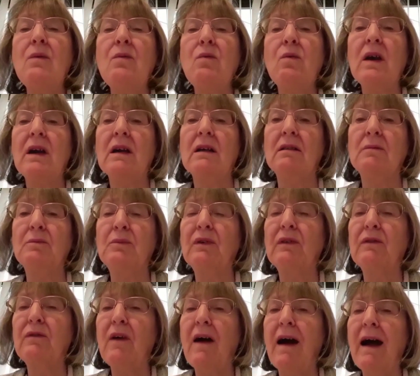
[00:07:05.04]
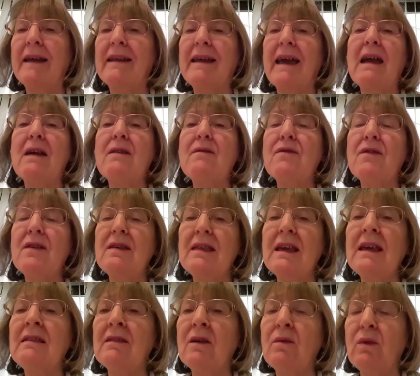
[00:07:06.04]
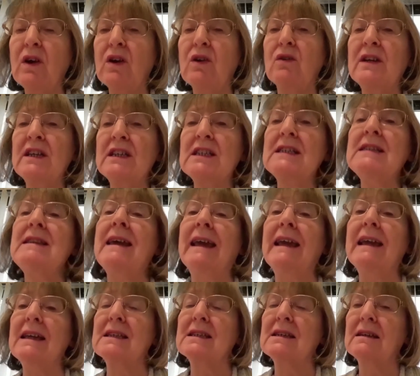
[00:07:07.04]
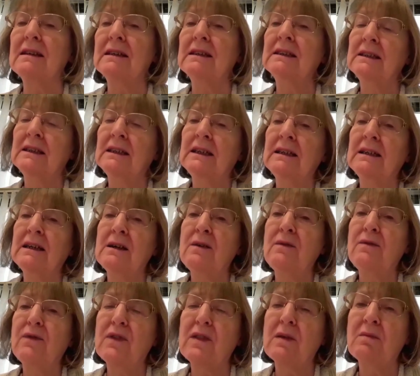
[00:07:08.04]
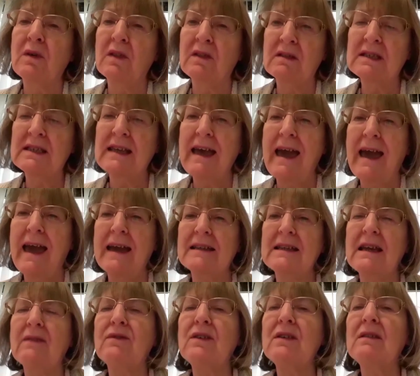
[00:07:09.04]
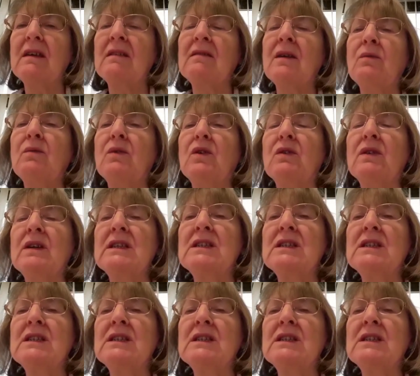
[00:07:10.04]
will provide everything that we're going to need for the months ahead, everything that we're going